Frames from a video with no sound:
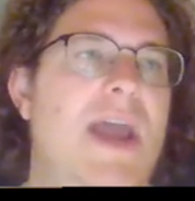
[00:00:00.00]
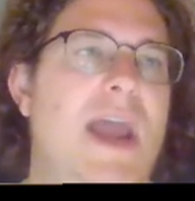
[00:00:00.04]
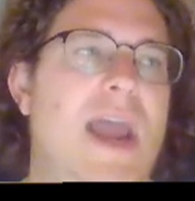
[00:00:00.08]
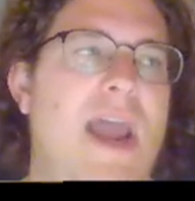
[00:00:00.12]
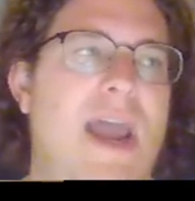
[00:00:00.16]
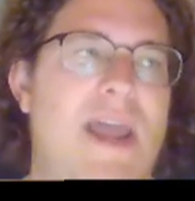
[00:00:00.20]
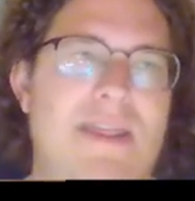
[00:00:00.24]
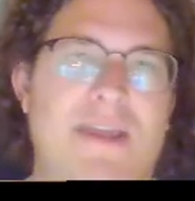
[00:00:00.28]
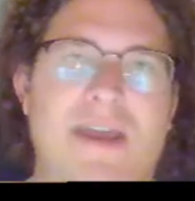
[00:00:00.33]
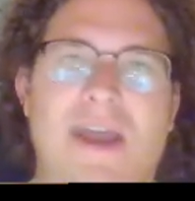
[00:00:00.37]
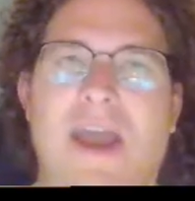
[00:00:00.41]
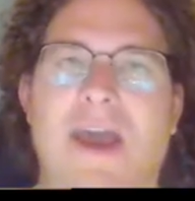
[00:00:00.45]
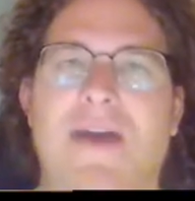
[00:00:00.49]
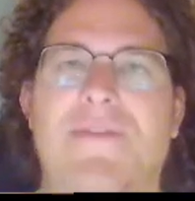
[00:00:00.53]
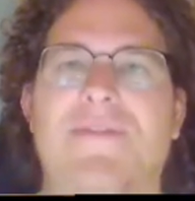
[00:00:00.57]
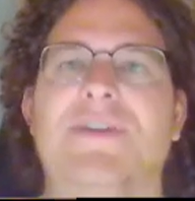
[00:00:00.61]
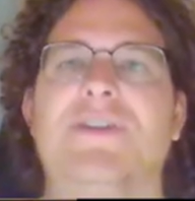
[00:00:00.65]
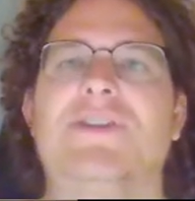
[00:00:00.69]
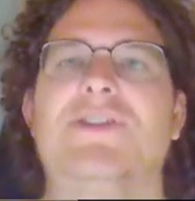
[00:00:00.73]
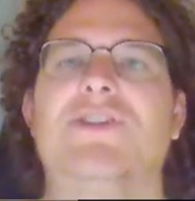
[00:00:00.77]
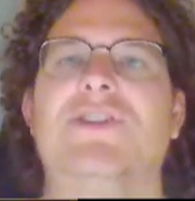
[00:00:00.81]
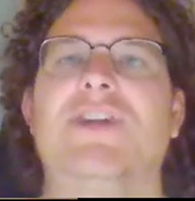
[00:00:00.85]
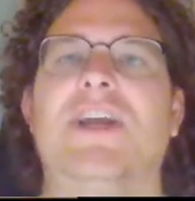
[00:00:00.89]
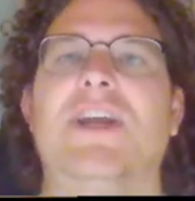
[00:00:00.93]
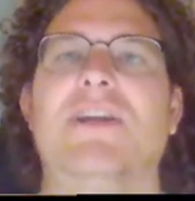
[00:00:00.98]
and they haven't
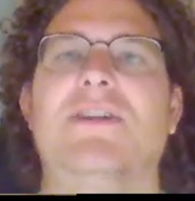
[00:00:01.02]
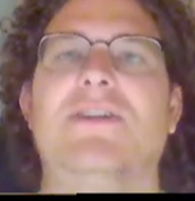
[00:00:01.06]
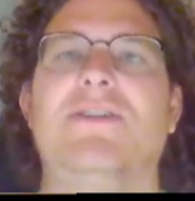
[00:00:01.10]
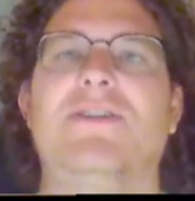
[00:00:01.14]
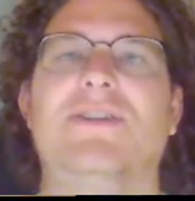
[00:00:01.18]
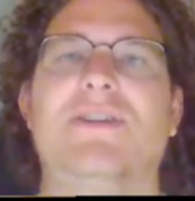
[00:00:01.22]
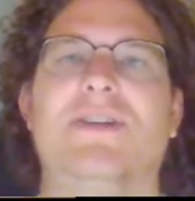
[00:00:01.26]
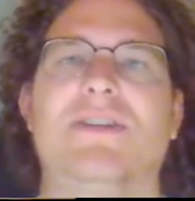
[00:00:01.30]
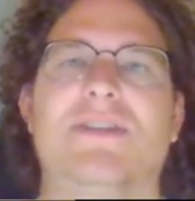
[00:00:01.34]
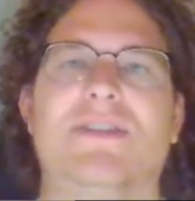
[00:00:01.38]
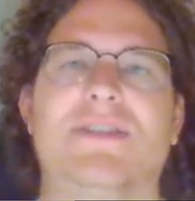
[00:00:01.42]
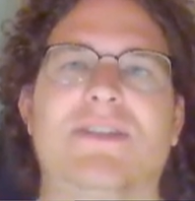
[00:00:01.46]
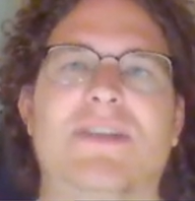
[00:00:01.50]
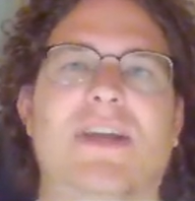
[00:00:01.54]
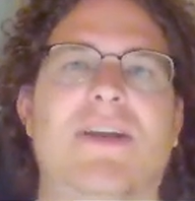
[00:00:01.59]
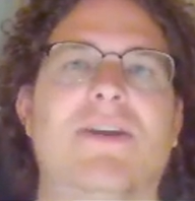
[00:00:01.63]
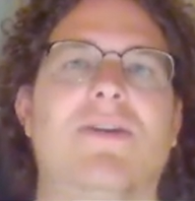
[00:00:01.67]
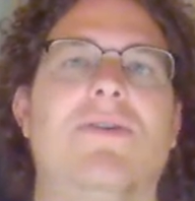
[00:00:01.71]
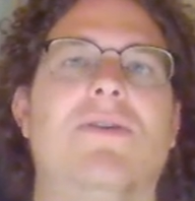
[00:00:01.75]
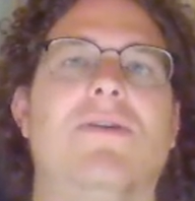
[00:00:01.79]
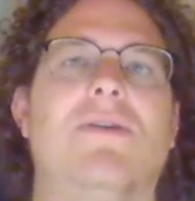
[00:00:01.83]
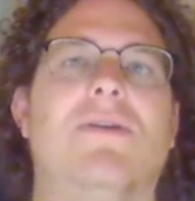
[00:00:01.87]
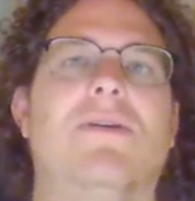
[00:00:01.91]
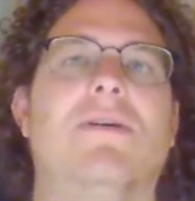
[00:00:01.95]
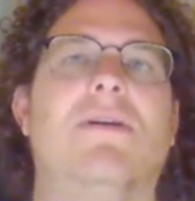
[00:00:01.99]
changed a
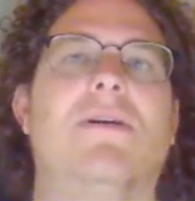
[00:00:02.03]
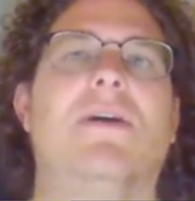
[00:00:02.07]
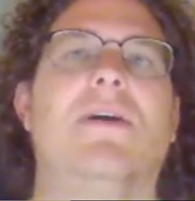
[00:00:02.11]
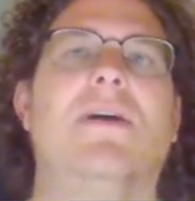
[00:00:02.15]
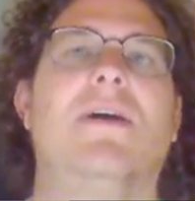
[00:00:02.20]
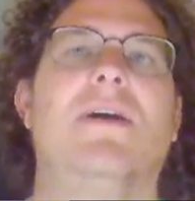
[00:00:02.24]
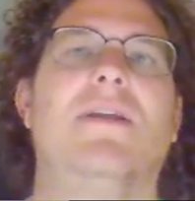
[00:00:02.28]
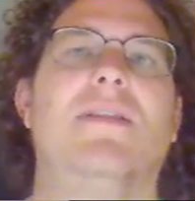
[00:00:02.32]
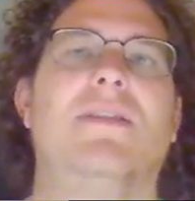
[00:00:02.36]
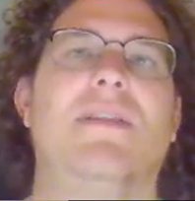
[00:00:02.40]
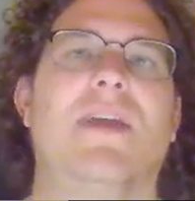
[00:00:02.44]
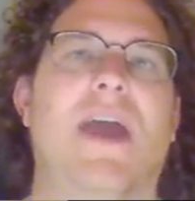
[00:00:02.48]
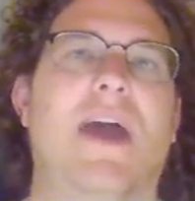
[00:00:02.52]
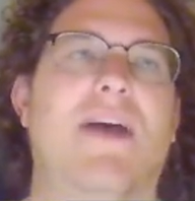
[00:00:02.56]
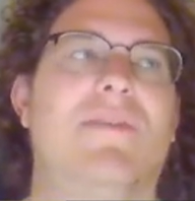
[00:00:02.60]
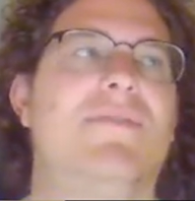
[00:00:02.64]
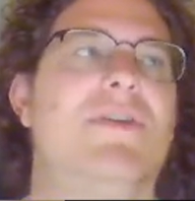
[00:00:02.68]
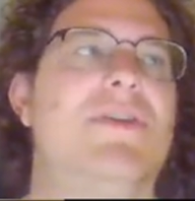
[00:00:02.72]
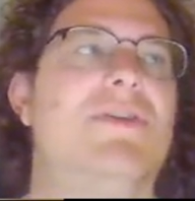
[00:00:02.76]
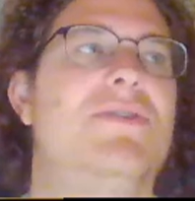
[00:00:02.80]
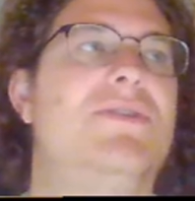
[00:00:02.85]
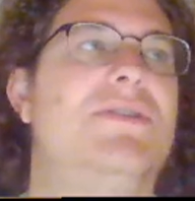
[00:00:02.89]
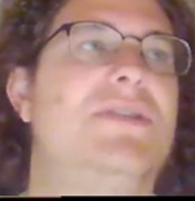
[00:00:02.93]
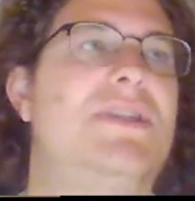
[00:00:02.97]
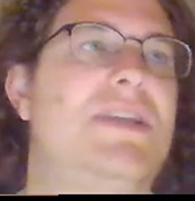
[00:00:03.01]
single, they have
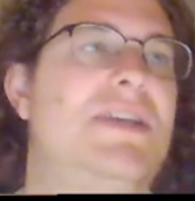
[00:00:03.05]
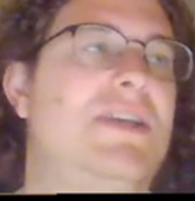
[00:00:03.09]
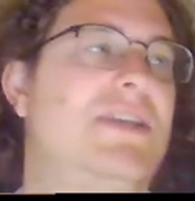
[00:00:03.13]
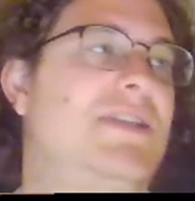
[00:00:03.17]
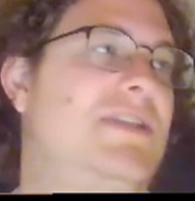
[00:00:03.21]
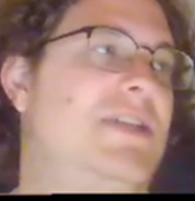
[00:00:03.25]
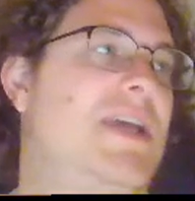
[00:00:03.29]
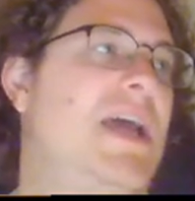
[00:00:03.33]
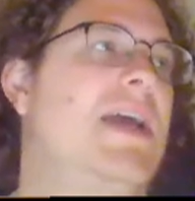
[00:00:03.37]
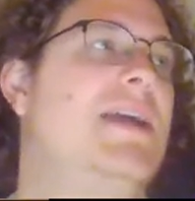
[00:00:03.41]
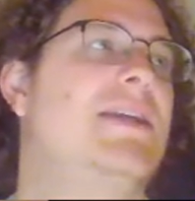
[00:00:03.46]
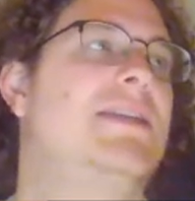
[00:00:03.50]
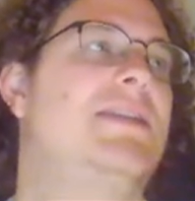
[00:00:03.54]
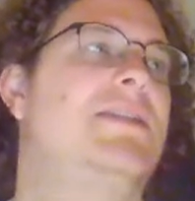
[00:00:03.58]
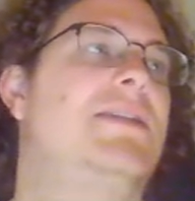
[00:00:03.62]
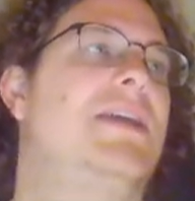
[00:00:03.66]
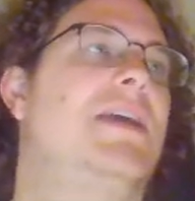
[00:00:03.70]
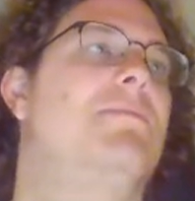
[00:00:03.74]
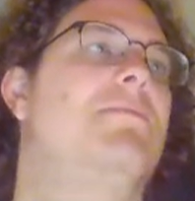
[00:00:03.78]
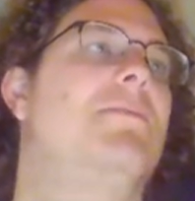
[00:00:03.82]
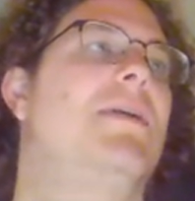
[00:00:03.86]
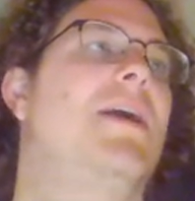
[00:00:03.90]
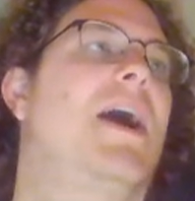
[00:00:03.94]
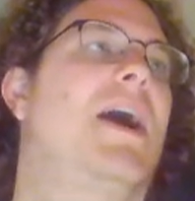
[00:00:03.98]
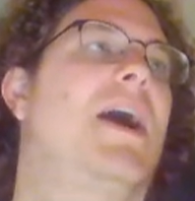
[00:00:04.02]
used the exact same